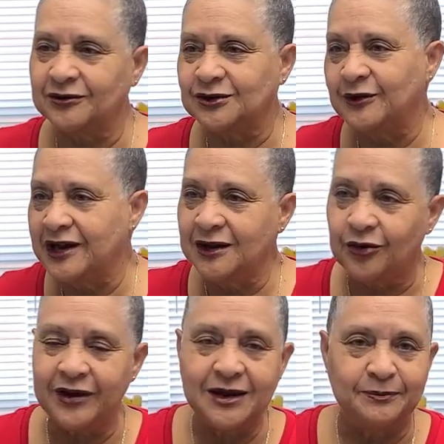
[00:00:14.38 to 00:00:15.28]
do any
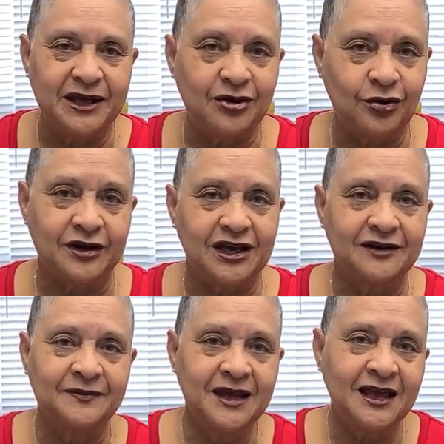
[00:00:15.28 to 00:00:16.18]
great big
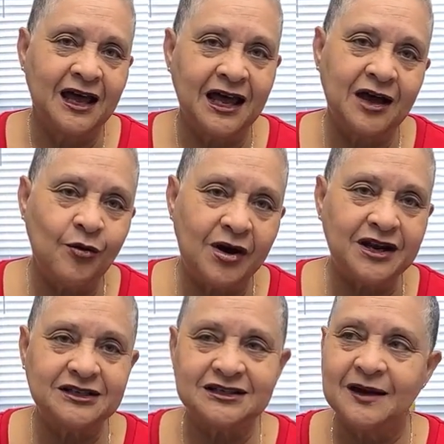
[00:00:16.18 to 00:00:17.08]
cooking, and I
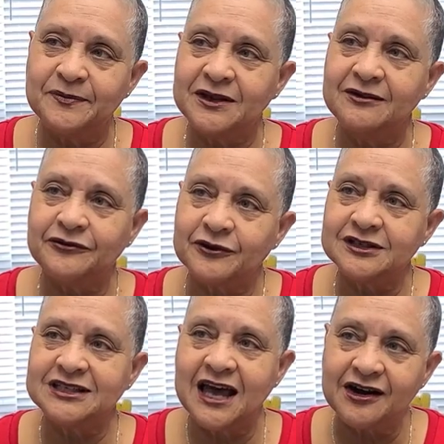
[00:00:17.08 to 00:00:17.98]
wanted something for
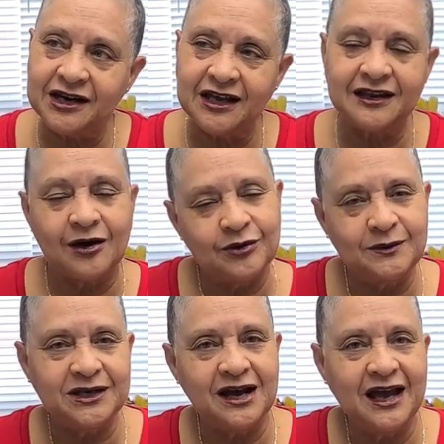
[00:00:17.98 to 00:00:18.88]
a Saturday that would
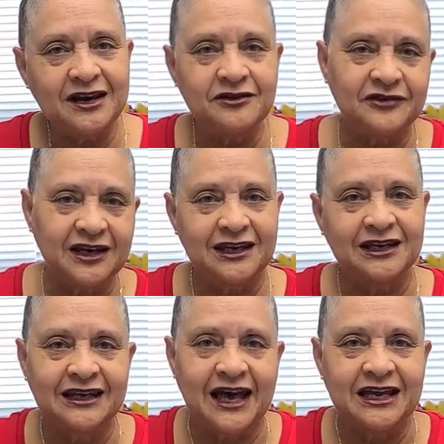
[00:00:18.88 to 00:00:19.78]
be kind of a
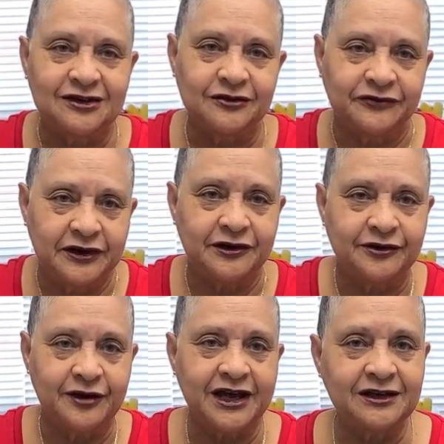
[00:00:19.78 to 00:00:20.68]
little lighter
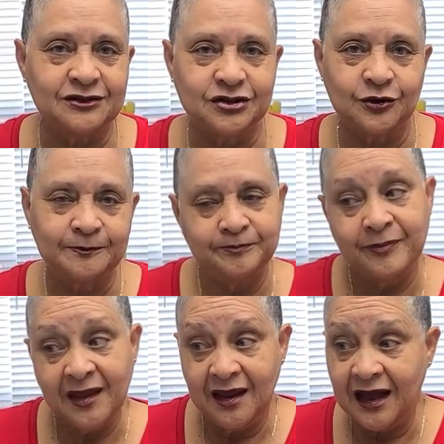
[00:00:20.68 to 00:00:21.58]
fare, right? So
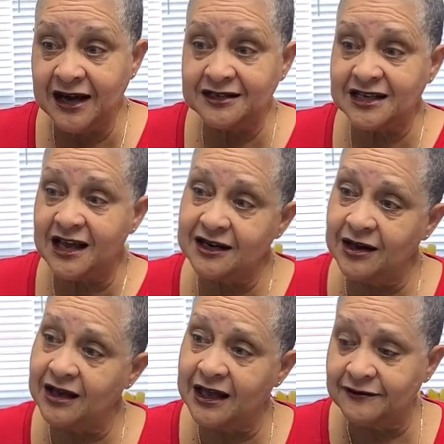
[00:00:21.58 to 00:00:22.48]
I decided
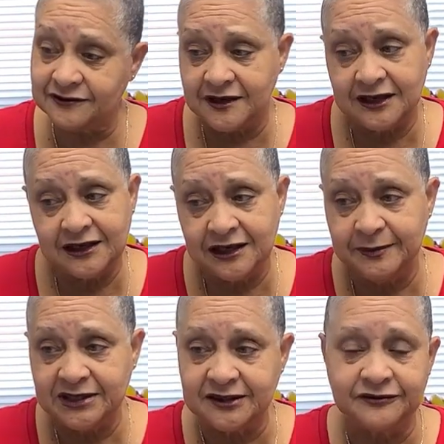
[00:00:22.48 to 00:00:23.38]
I'll have a
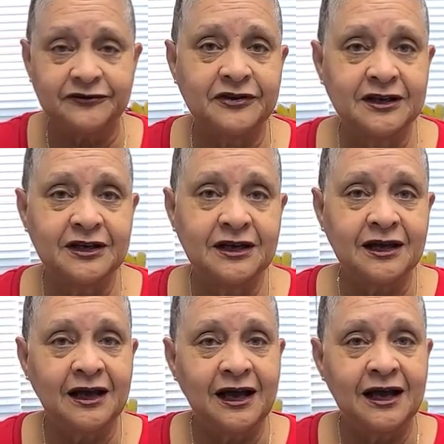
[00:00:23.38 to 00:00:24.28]
little bit of
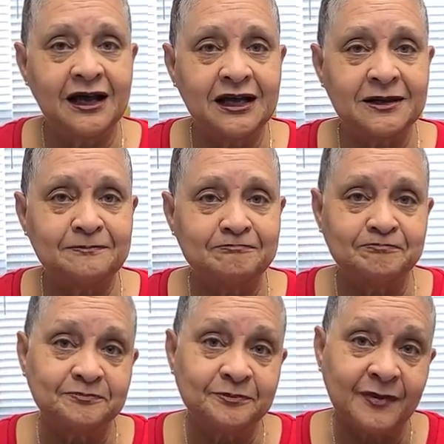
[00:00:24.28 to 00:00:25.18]

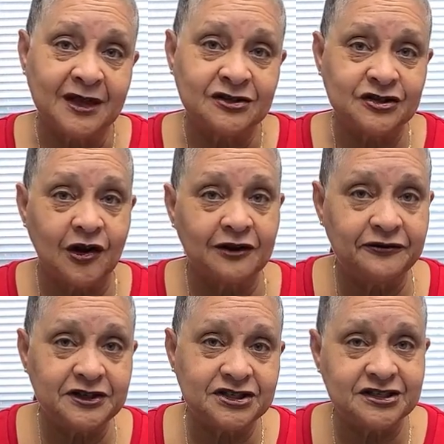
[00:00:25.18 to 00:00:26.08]
um,
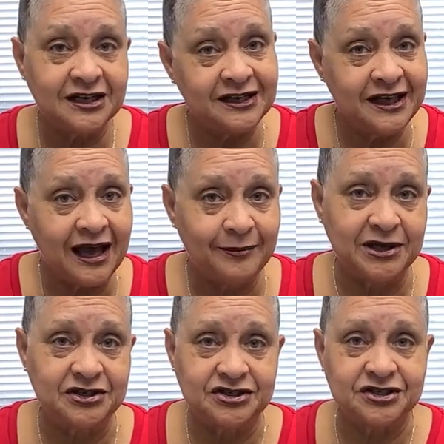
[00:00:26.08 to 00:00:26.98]
saltfish and
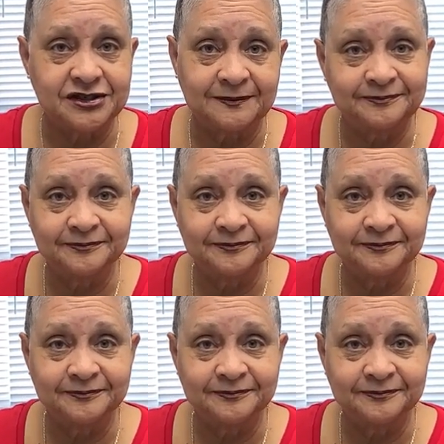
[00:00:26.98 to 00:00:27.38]
cabbage.